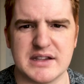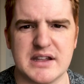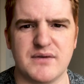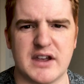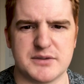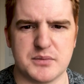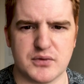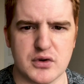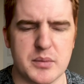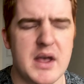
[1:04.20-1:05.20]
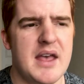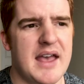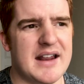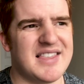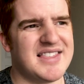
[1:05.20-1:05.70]
to the investment group.
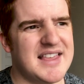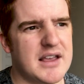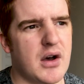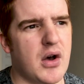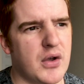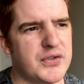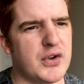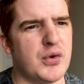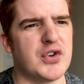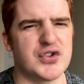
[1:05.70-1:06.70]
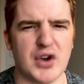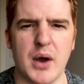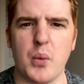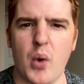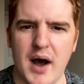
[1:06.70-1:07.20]
And I think also
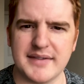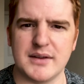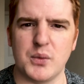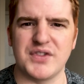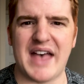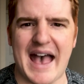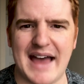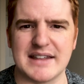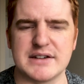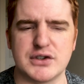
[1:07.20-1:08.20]
Deshaun Watson was added